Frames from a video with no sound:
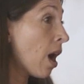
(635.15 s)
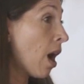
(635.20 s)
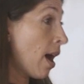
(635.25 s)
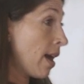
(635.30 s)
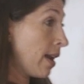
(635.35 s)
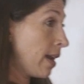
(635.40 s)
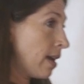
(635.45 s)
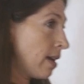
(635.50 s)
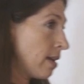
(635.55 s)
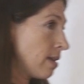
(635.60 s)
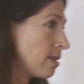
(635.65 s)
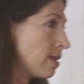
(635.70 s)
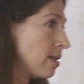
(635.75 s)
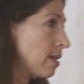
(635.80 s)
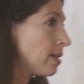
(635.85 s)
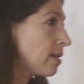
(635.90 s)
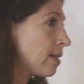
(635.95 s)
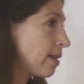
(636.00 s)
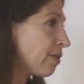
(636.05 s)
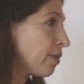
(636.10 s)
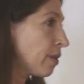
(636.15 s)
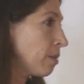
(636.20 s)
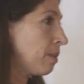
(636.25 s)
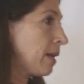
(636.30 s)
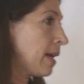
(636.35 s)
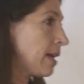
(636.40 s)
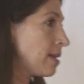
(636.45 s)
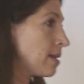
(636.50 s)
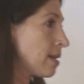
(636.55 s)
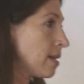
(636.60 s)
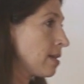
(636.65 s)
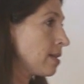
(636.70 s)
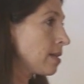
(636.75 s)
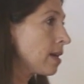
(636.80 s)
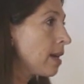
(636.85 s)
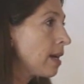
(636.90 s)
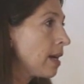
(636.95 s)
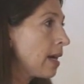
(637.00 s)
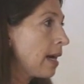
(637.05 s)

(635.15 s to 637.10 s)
audience in different places,